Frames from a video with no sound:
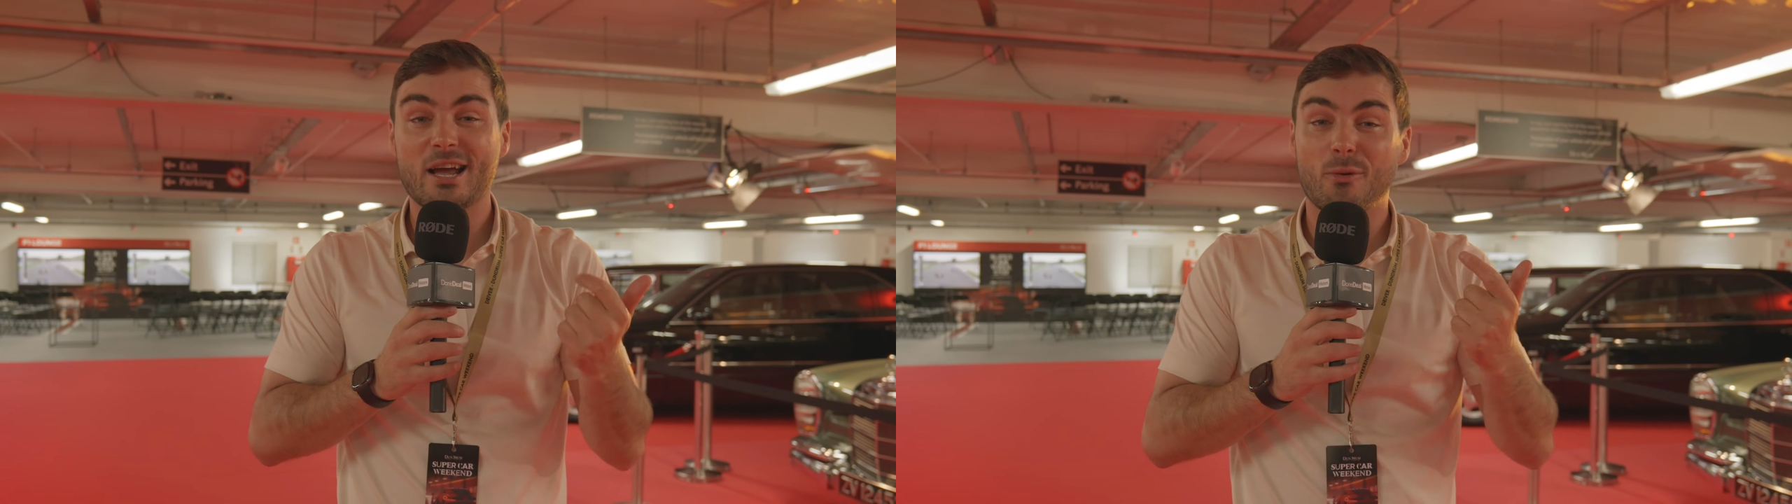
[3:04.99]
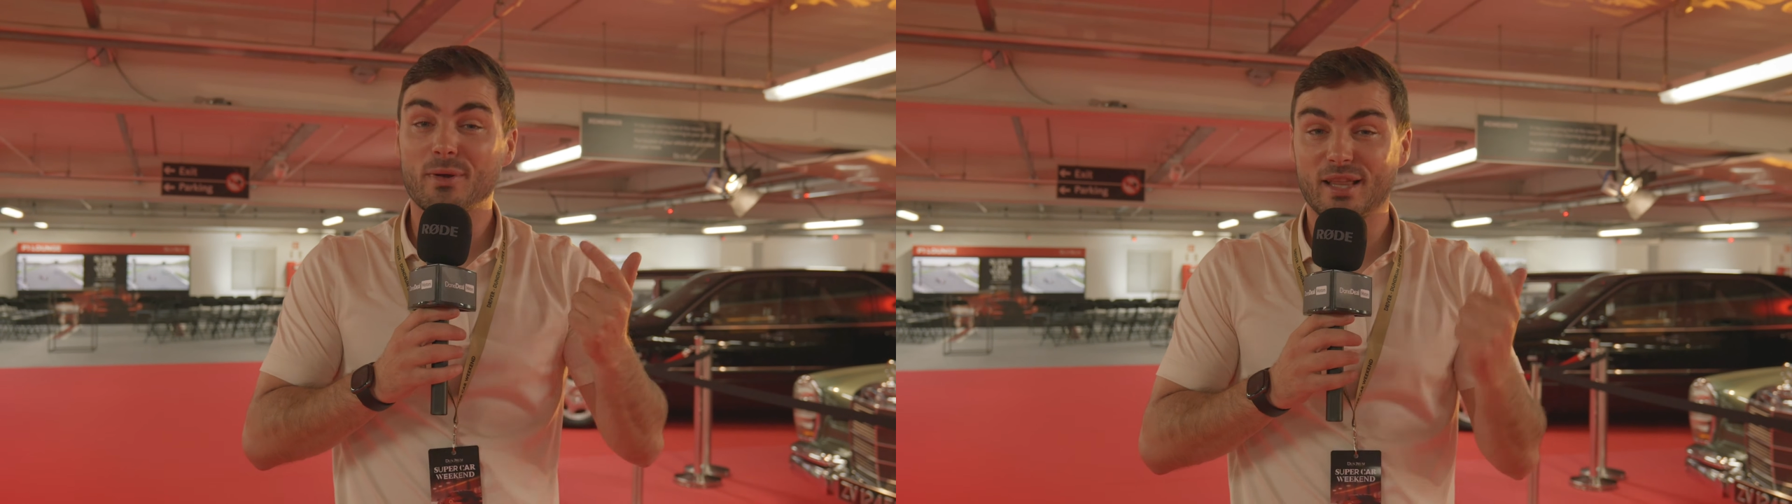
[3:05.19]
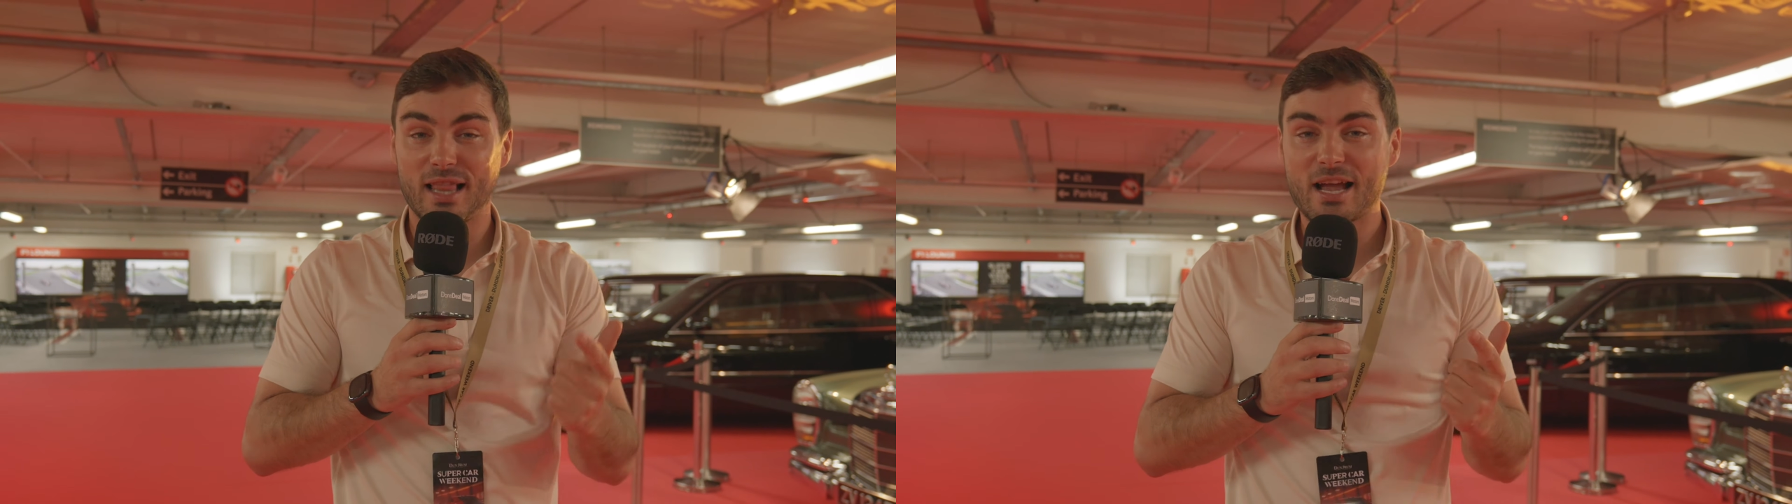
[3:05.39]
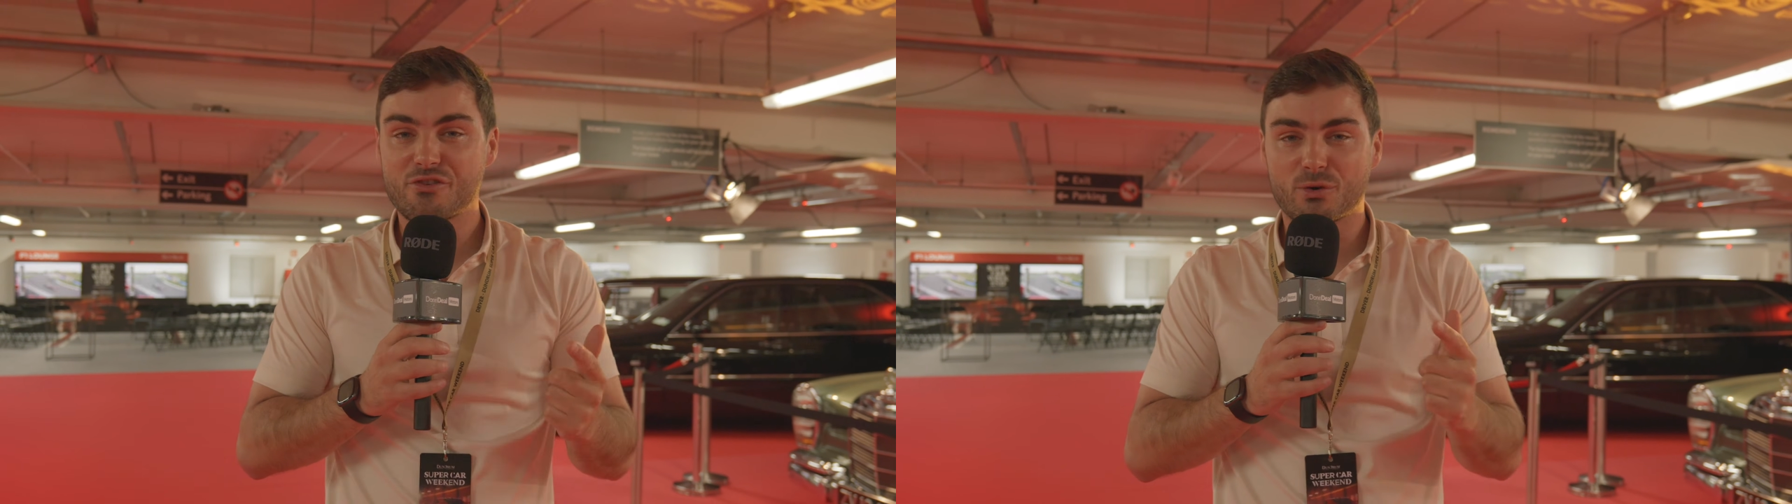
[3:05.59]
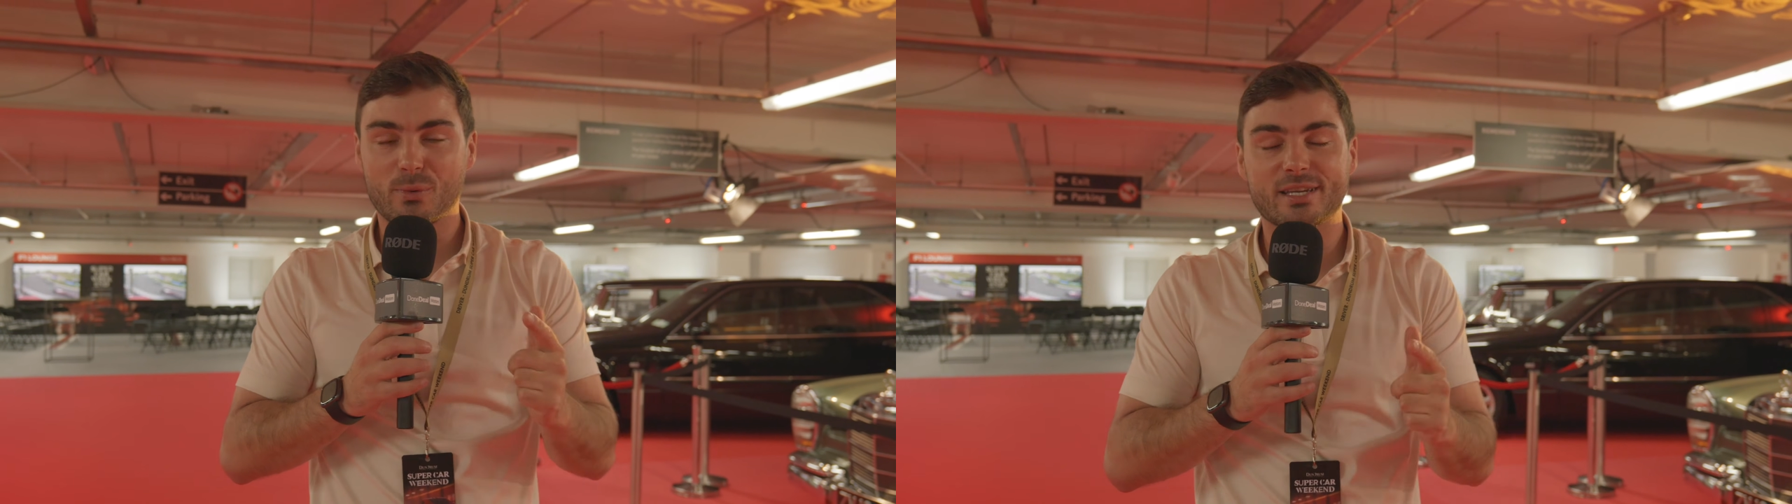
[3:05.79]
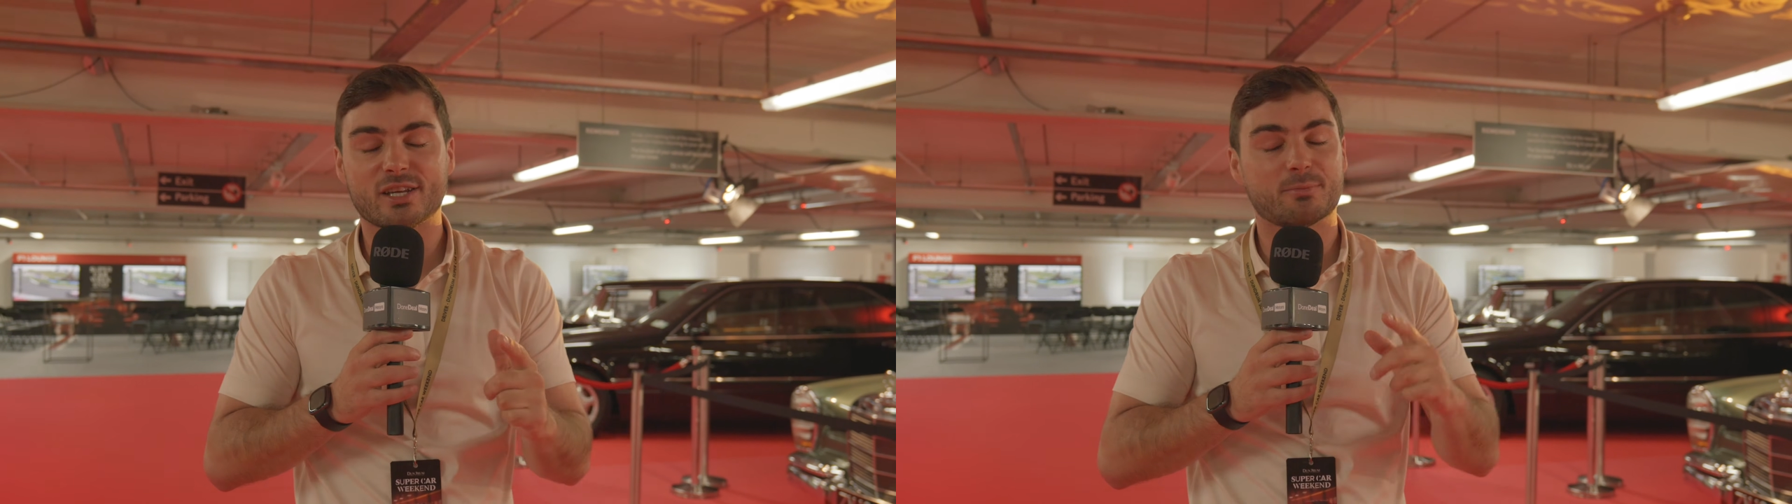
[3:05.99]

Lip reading: with electric windows,